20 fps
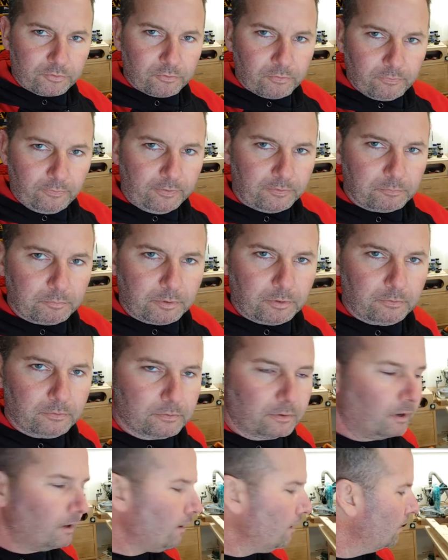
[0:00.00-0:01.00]
that's what those
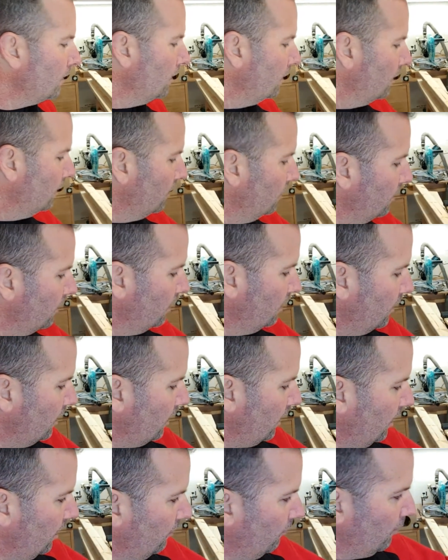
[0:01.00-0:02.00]
are.
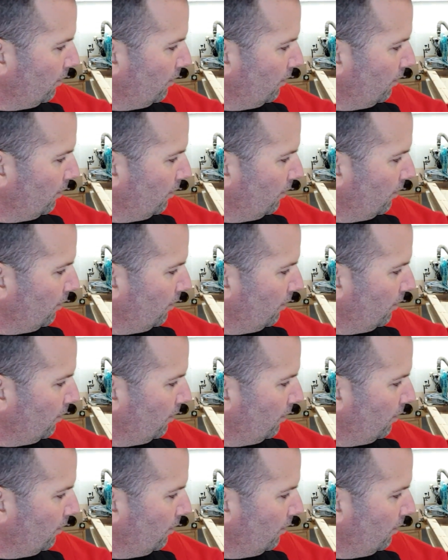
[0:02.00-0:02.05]
And